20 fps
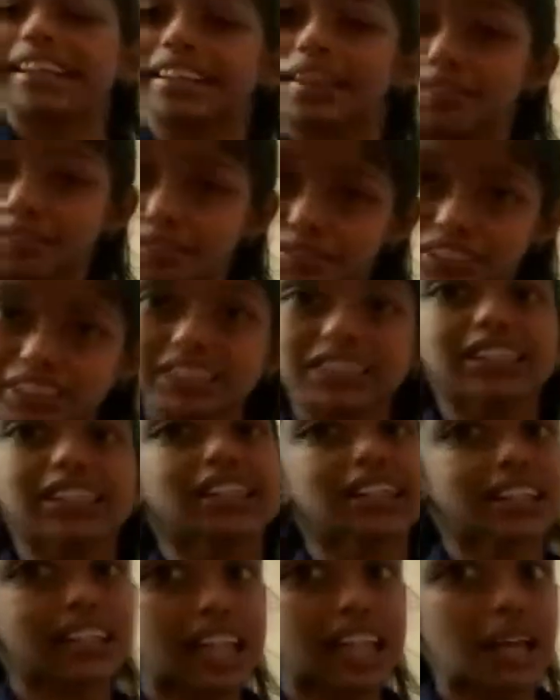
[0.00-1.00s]
The
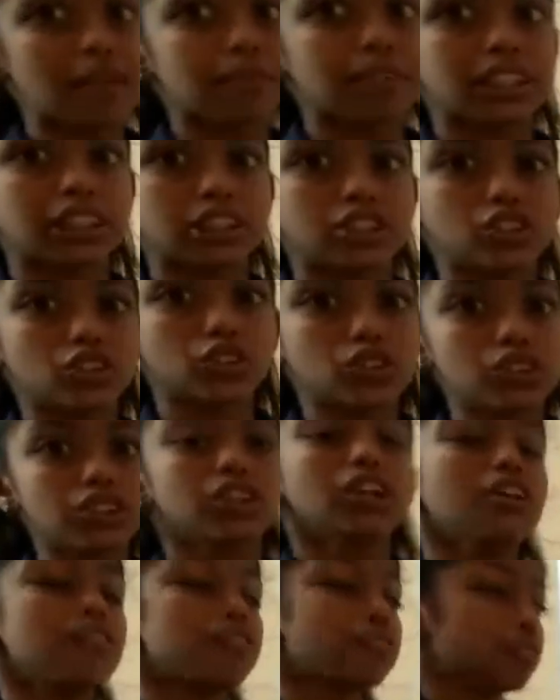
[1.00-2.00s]
frigid climate
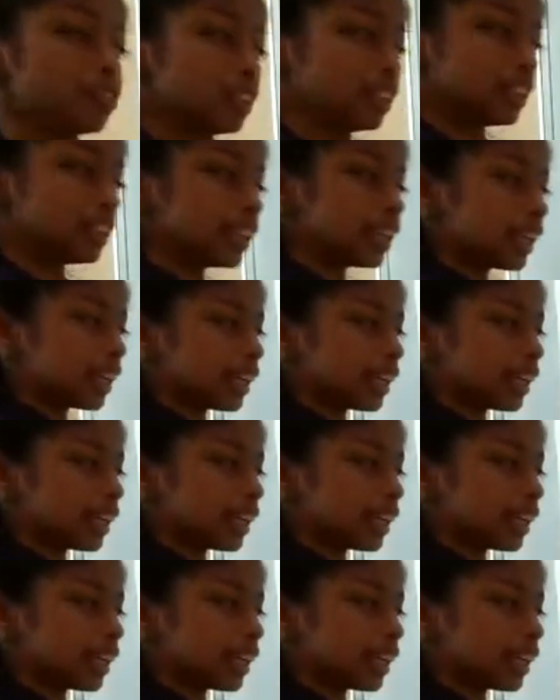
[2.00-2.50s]
zone fills the